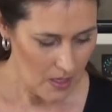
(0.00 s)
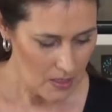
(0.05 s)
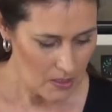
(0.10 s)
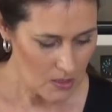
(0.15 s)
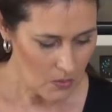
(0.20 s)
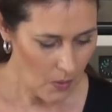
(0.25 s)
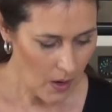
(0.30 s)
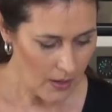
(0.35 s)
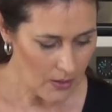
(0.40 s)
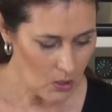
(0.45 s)

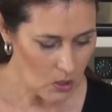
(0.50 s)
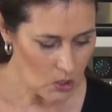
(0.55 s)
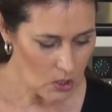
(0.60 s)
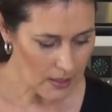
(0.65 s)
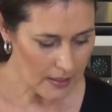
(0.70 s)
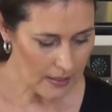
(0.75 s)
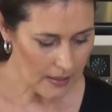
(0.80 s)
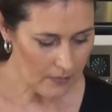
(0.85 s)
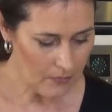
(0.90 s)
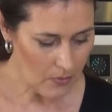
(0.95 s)
So I
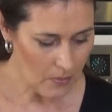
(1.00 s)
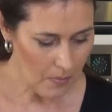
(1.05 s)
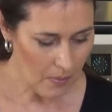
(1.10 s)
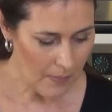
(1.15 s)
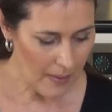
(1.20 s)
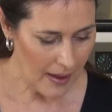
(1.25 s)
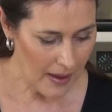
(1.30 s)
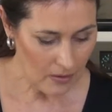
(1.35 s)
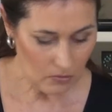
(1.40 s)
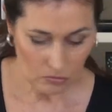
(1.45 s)
usually give them
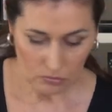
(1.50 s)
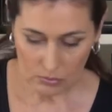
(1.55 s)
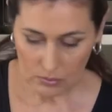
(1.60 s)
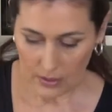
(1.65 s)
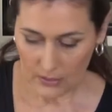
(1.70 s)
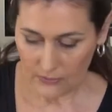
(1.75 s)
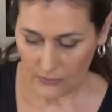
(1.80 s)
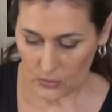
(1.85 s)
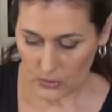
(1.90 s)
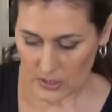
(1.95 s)
about
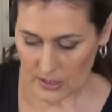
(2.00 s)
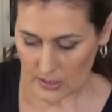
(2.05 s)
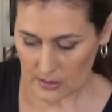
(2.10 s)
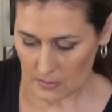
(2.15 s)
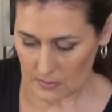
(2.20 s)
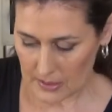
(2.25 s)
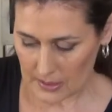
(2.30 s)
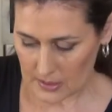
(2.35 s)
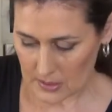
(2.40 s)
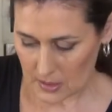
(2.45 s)
3 or 4
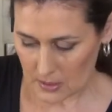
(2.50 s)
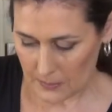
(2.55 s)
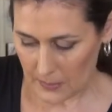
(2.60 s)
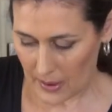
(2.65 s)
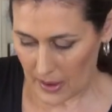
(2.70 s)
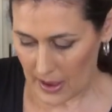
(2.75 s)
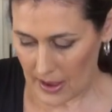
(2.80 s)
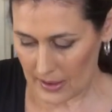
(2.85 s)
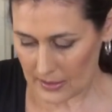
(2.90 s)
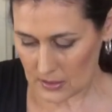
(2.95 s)
centimetres
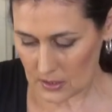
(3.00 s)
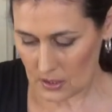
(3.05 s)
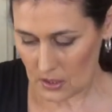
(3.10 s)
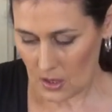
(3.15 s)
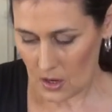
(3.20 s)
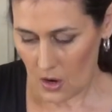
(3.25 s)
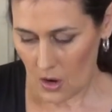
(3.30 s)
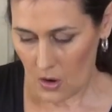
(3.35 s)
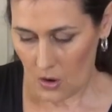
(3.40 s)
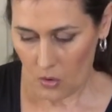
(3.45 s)
apart,
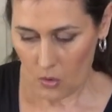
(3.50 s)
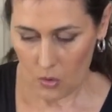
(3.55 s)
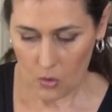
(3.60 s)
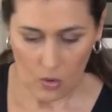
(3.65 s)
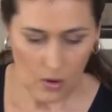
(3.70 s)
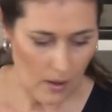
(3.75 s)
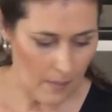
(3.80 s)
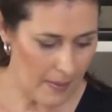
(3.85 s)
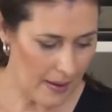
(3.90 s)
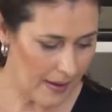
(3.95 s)

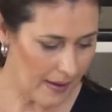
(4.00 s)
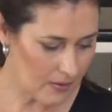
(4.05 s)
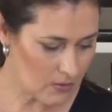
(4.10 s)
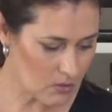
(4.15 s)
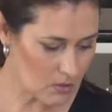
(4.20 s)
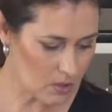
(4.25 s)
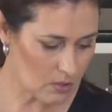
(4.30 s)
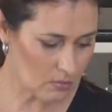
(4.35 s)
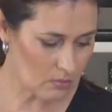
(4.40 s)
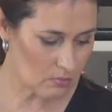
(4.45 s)
or
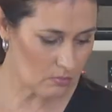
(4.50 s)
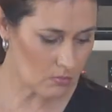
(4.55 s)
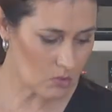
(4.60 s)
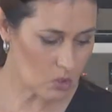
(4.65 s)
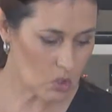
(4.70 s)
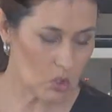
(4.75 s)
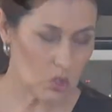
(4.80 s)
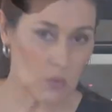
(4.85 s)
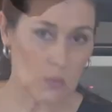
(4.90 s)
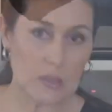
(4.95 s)
about
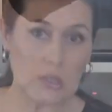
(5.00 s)
2